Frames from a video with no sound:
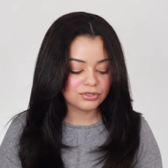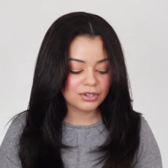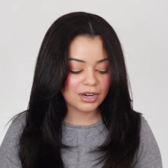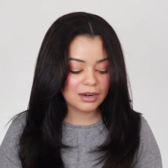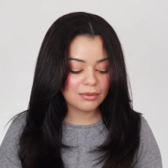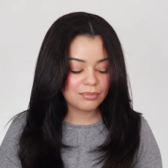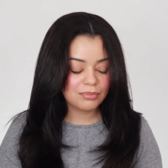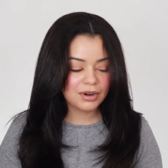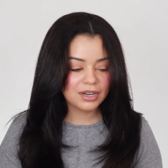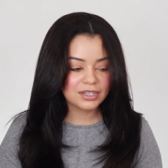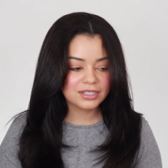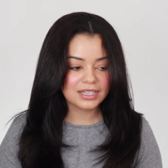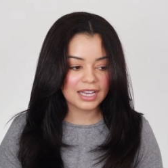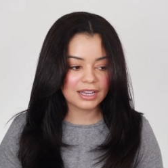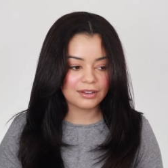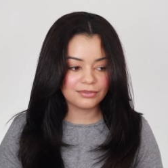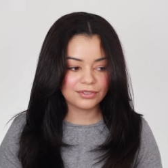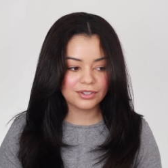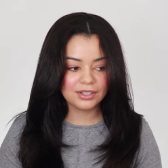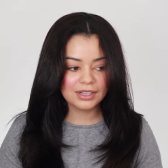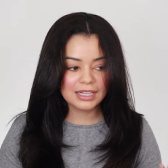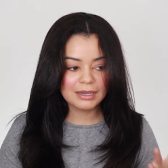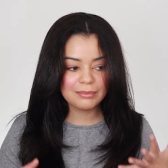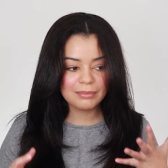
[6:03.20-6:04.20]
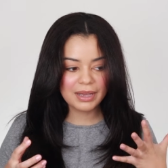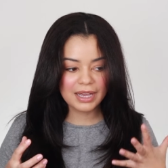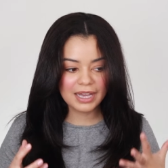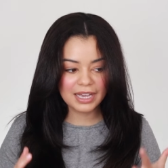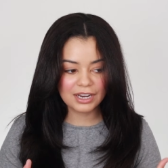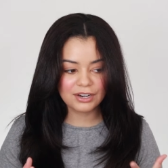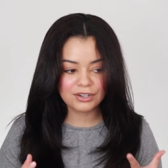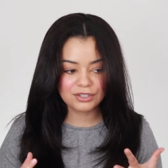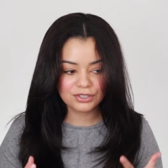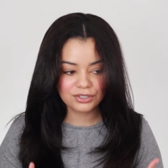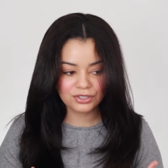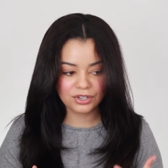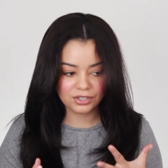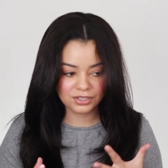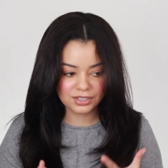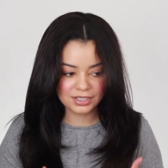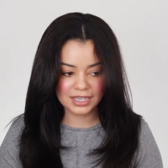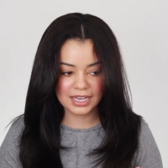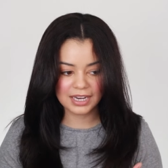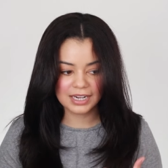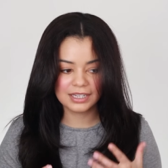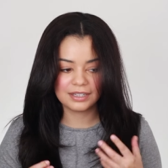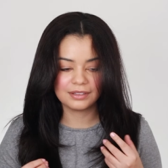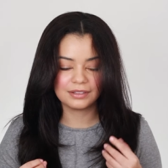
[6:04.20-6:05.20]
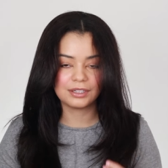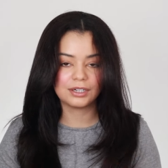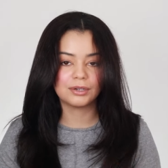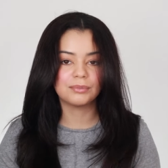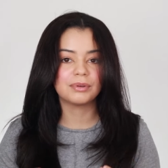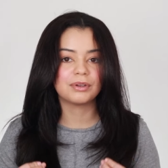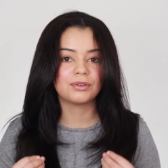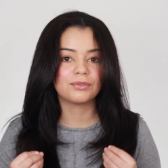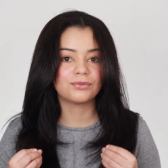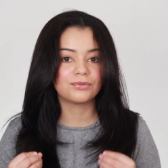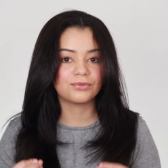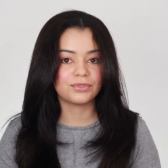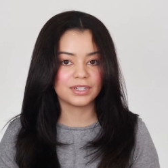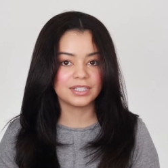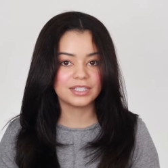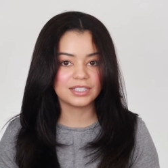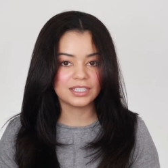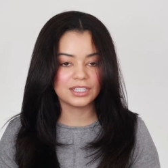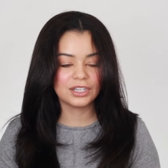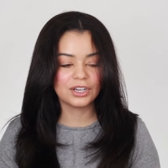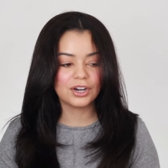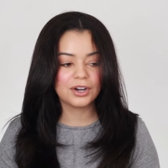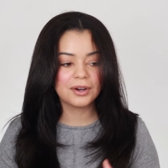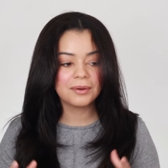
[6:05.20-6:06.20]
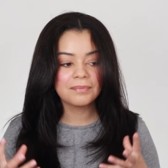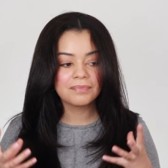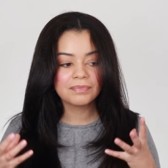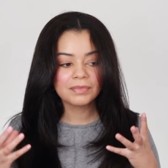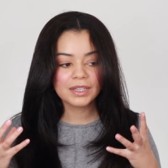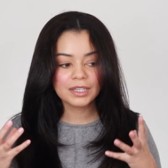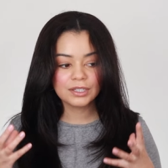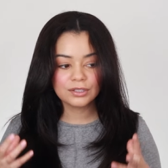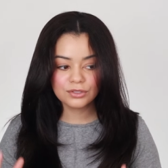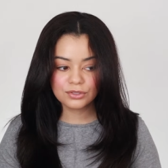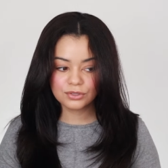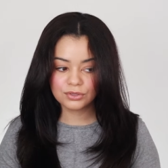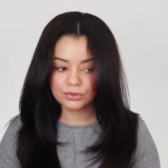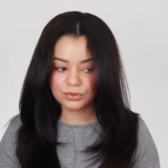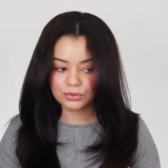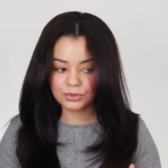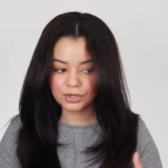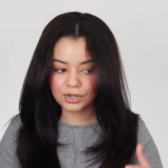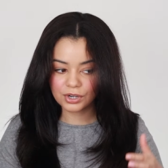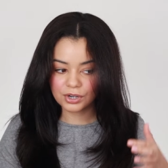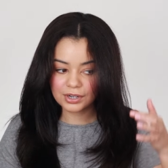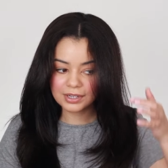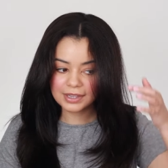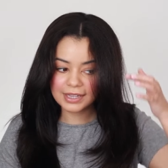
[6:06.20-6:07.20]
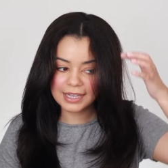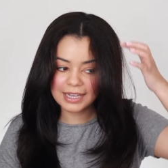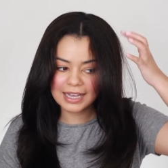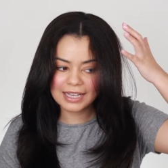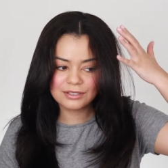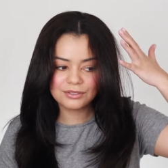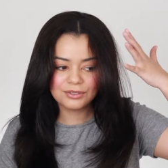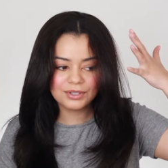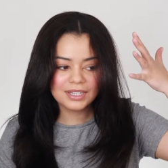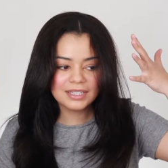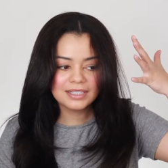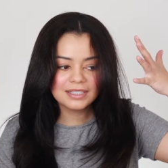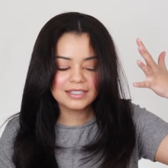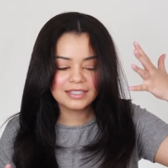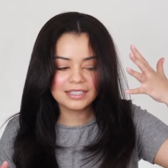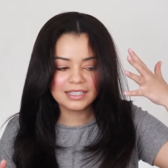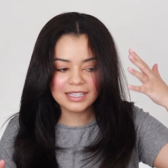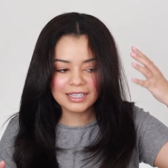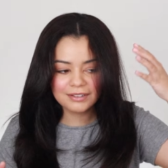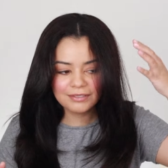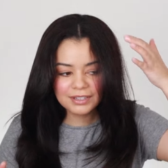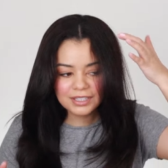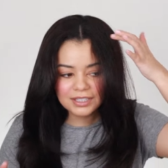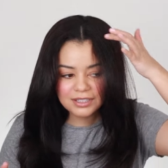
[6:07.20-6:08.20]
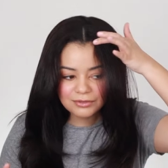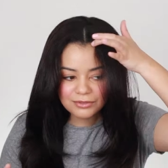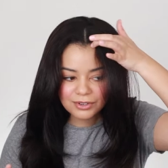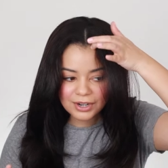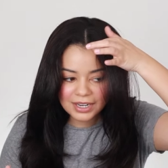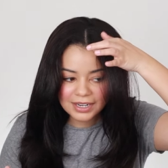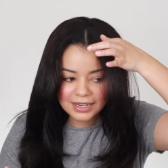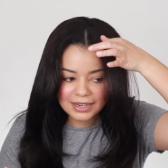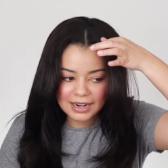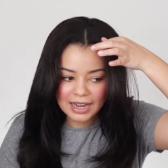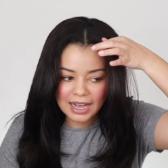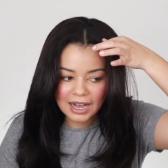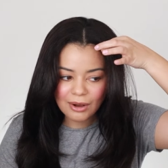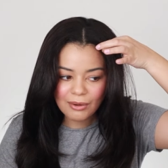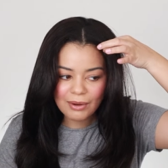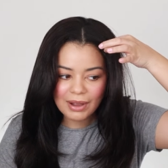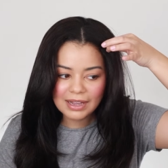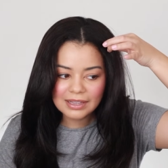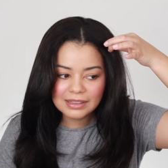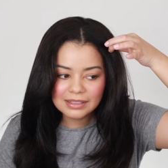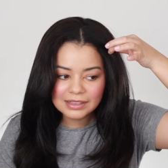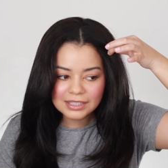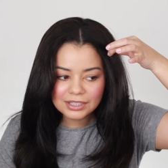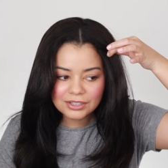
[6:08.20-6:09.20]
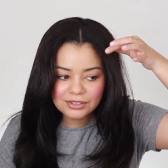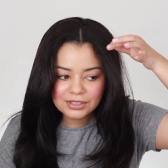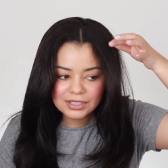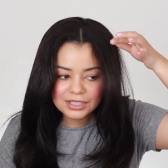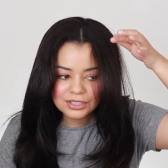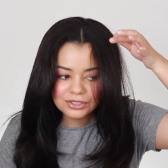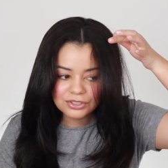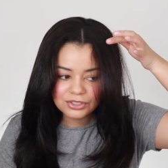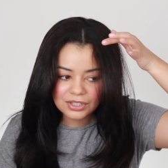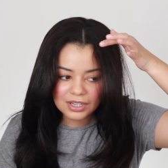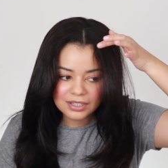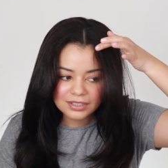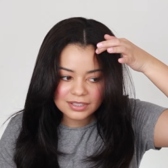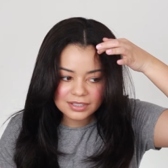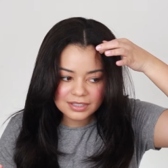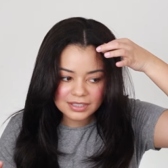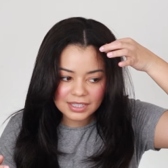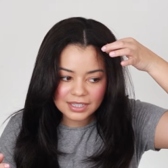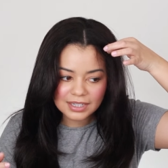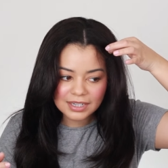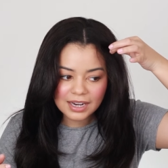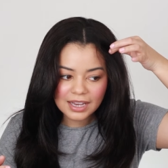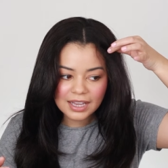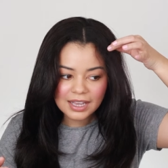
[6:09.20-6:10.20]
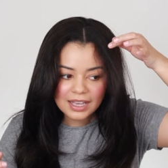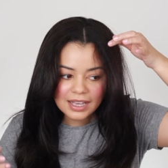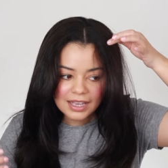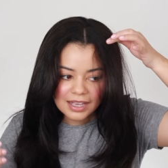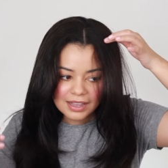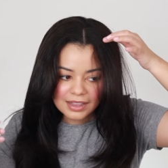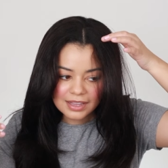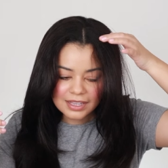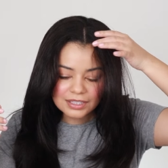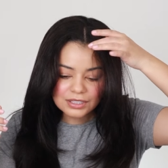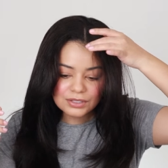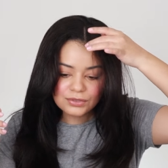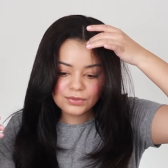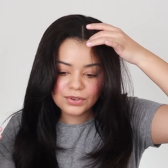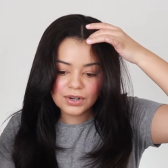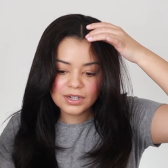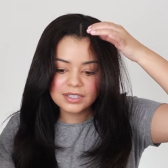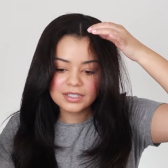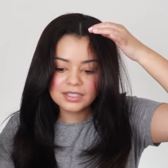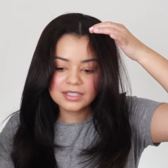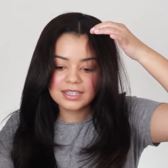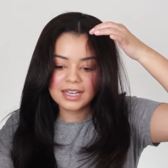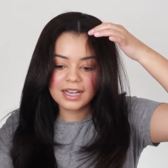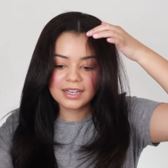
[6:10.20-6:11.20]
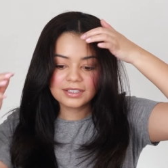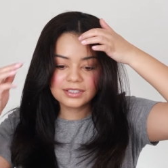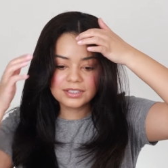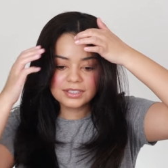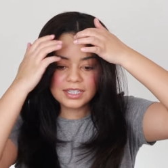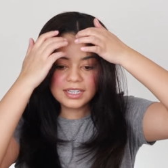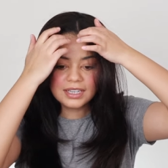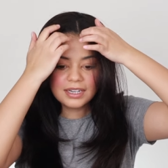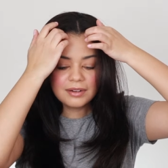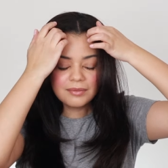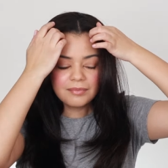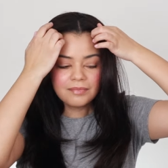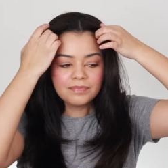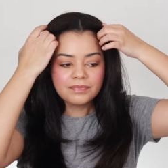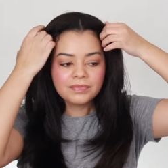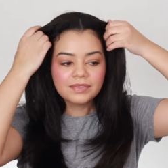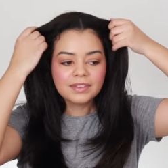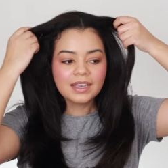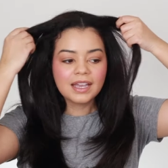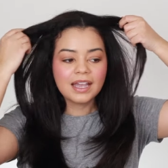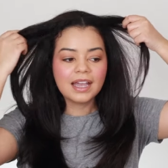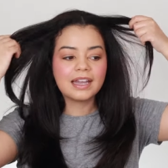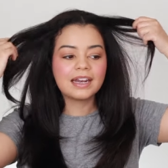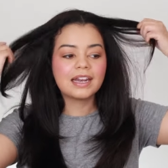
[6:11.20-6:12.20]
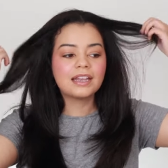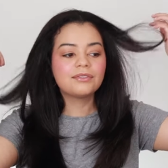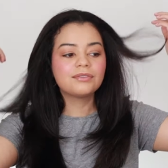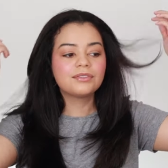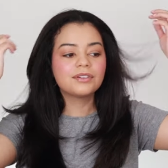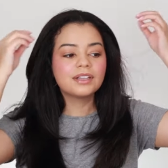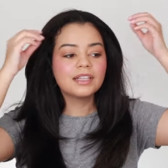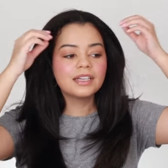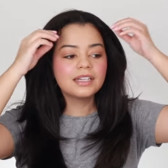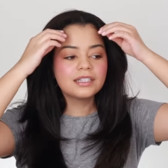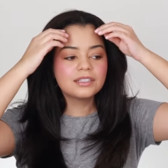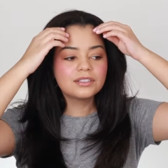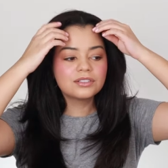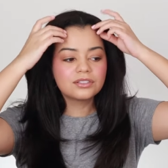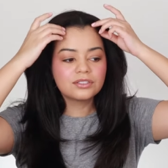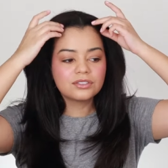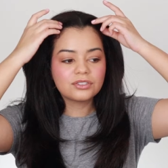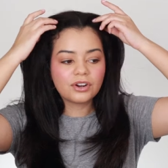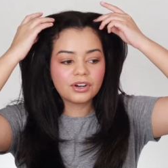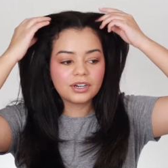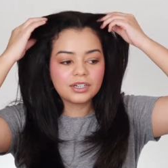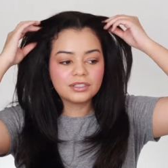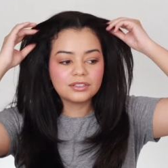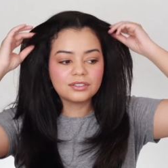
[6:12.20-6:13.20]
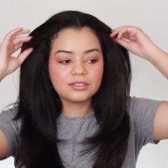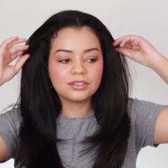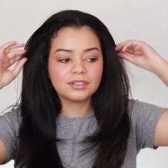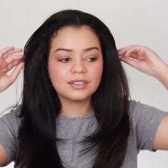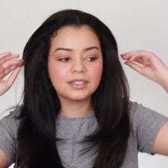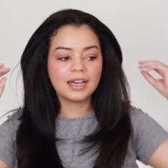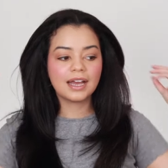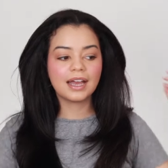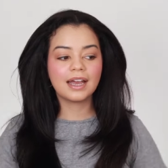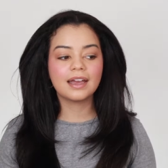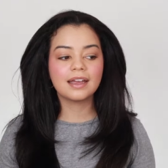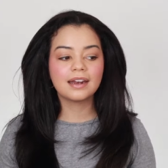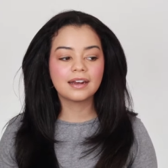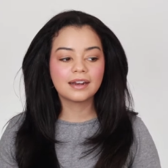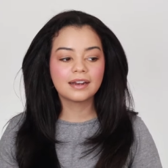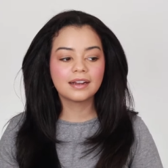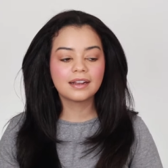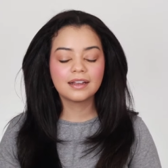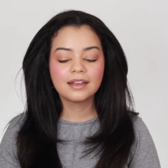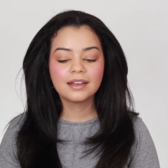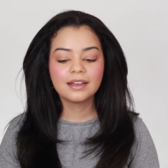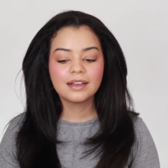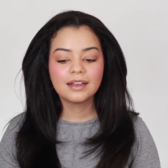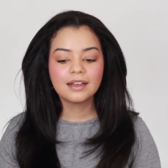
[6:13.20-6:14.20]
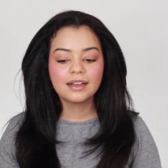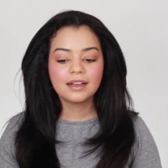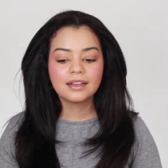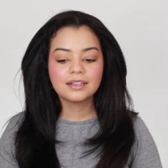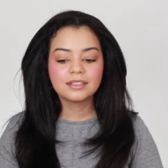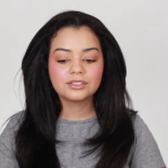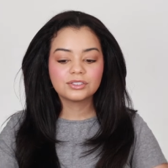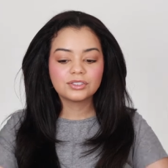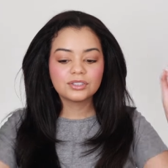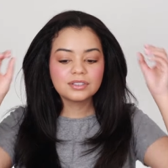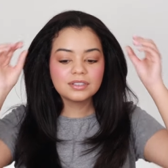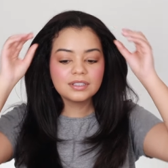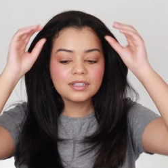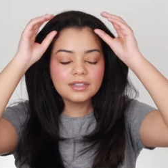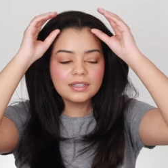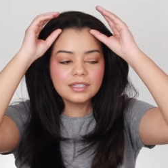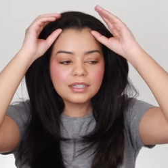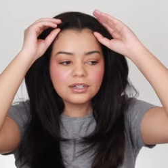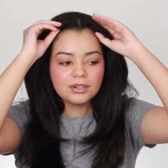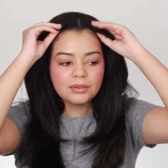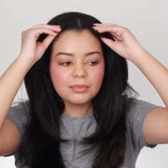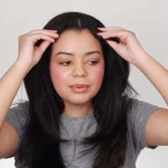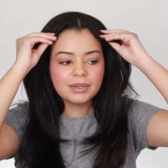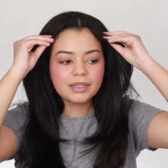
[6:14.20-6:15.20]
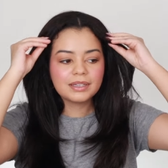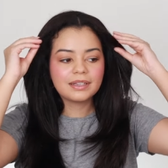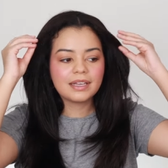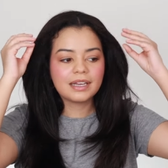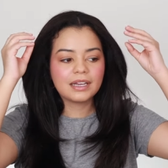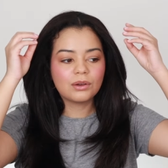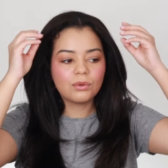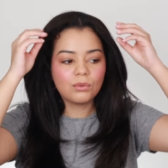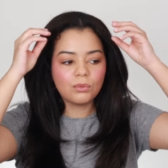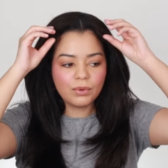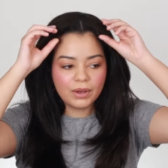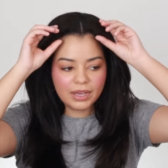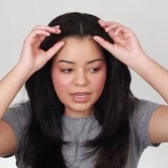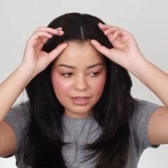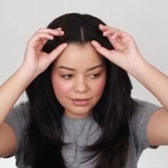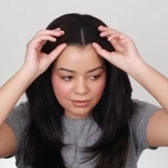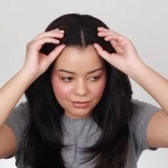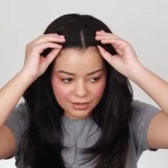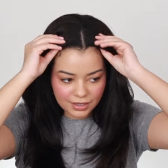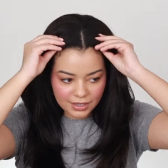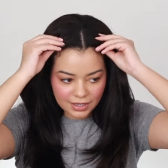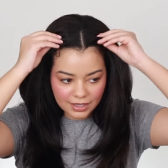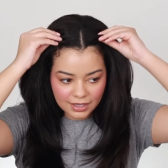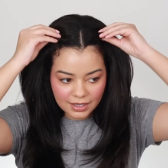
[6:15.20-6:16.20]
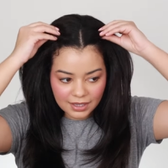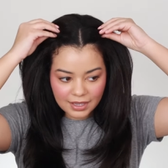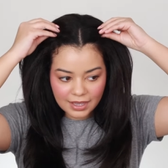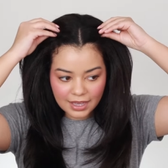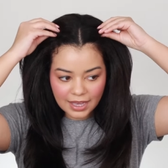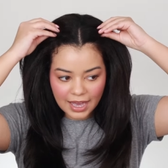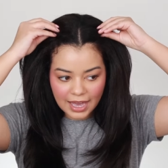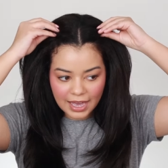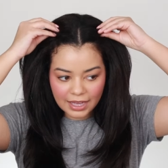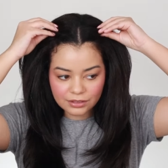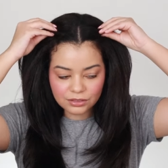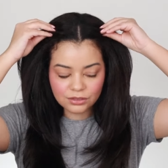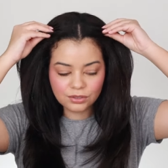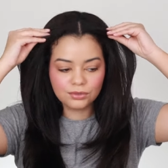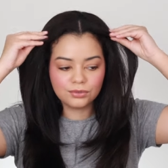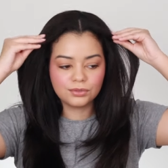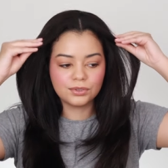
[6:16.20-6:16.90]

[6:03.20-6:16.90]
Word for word: dryer brush i feel like my hair starts getting a little bit frizzier sooner like as you can see even right now i literally just did this front section and i feel like it's starting to get just a little bit like wavy at the